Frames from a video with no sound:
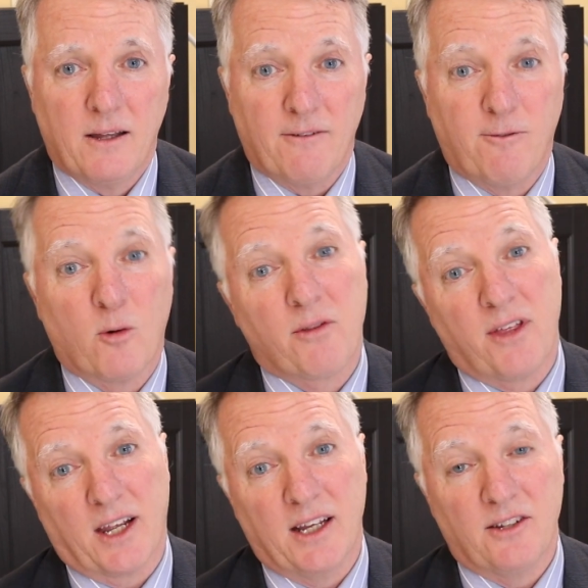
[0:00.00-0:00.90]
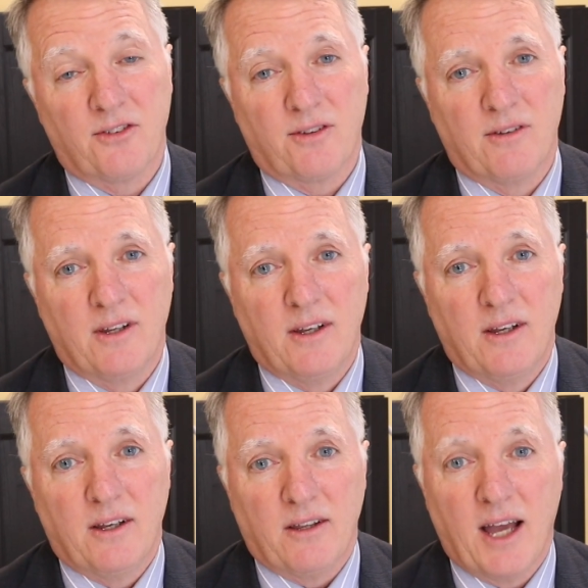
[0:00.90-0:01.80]
The fourth thing is
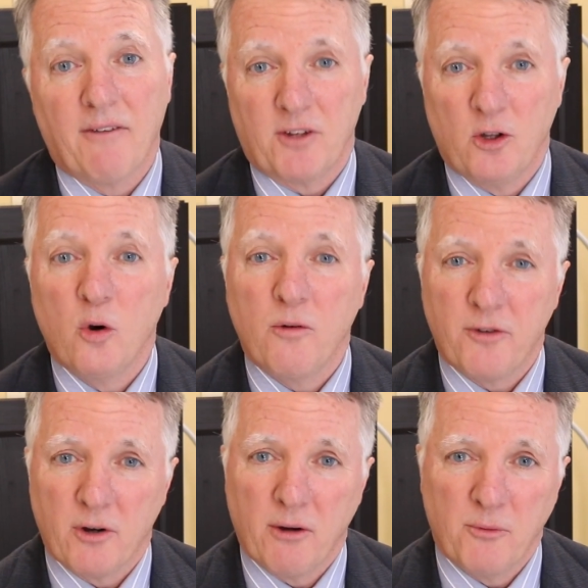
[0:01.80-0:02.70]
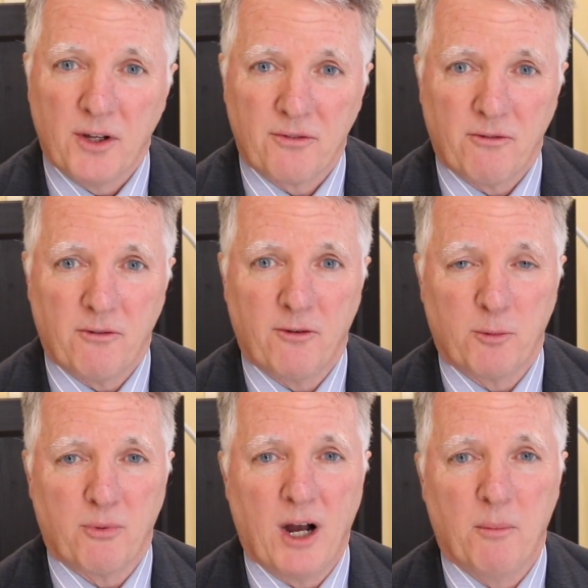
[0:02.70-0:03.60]
you have to know if you're at risk for
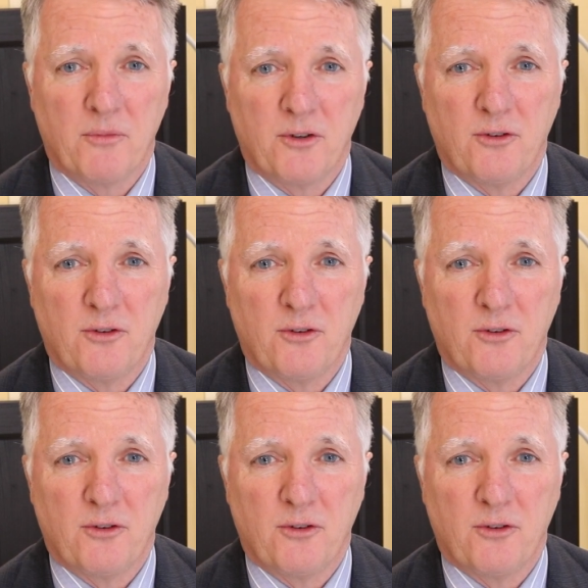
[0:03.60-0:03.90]
foot problems.